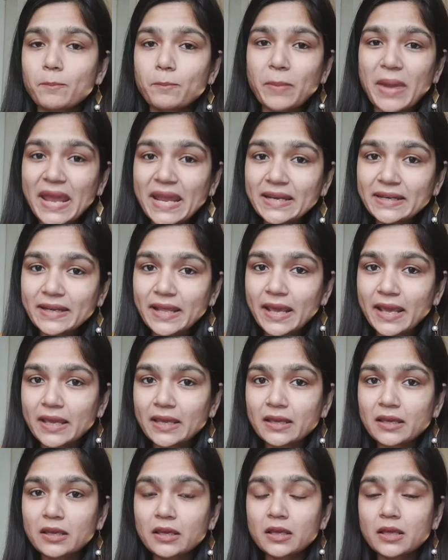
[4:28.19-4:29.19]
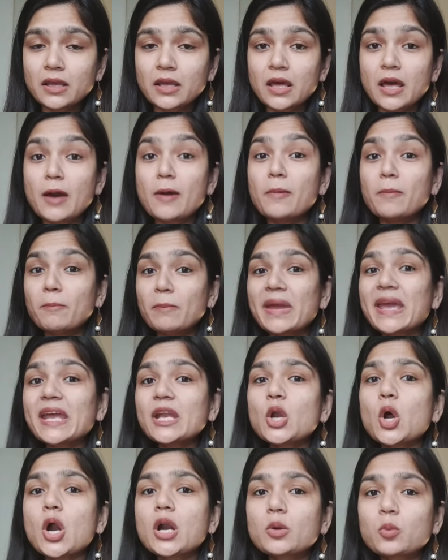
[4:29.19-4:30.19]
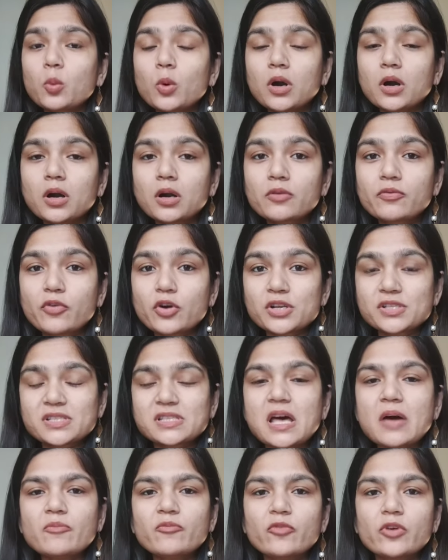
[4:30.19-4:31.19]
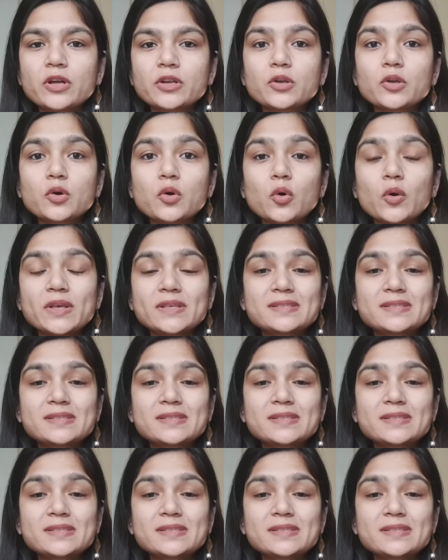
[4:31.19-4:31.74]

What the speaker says: painting may not work for someone who